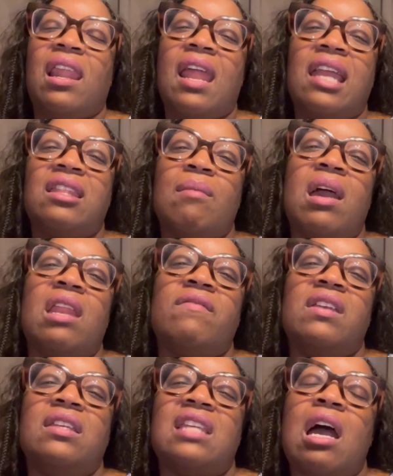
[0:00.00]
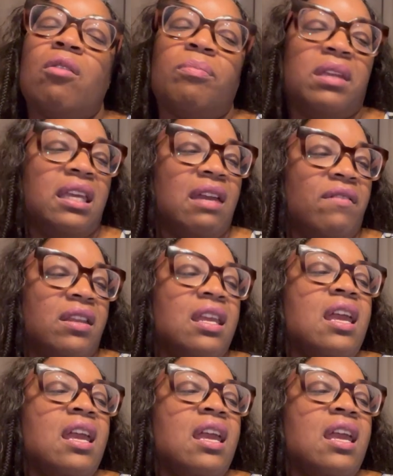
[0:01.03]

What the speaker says: I like the amount of ease I would be given